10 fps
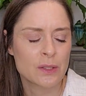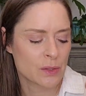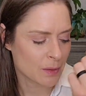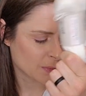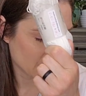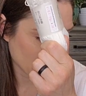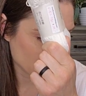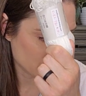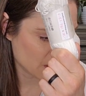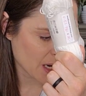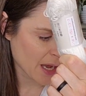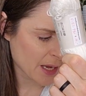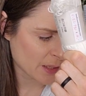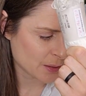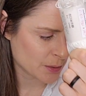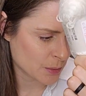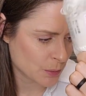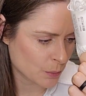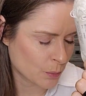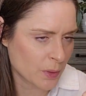So I'm glad she had
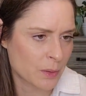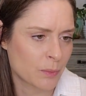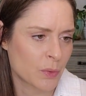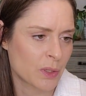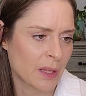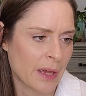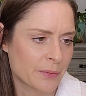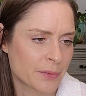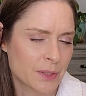one more left.